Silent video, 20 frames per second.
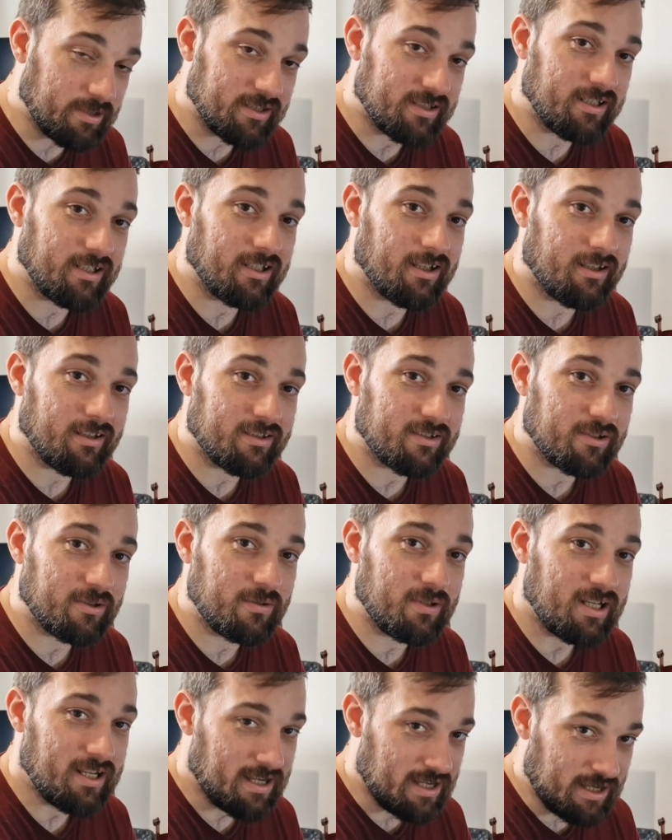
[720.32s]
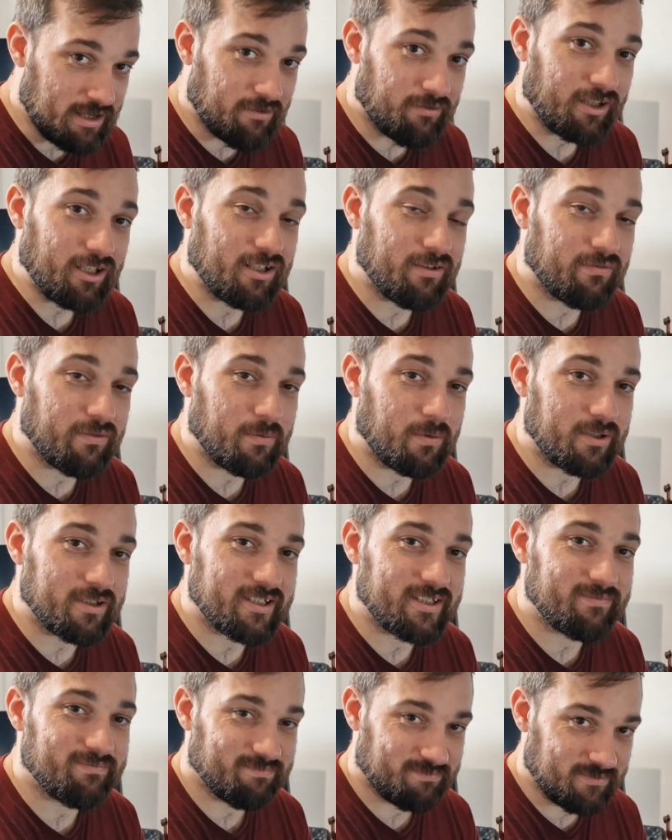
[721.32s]
to you guys soon. Thank you for
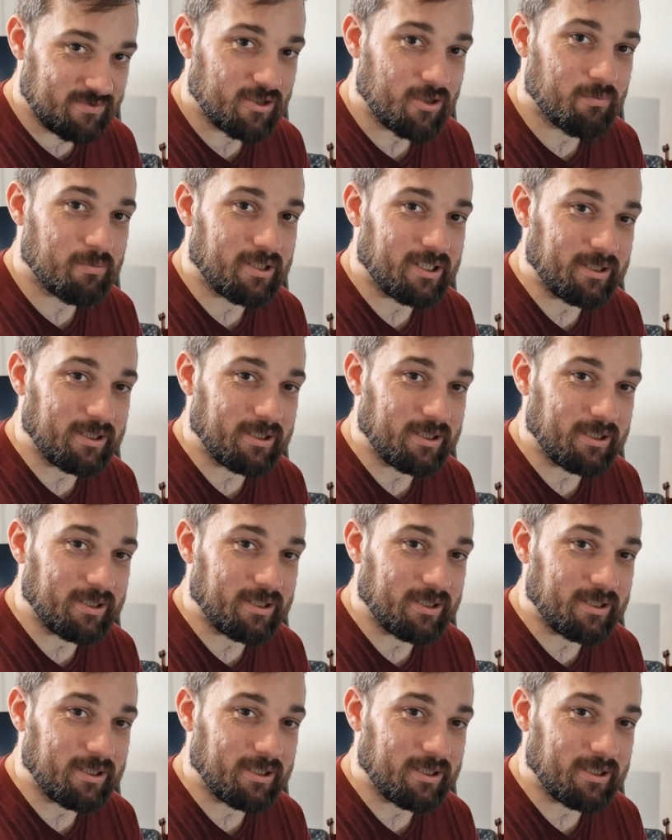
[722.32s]
watching. Goodbye.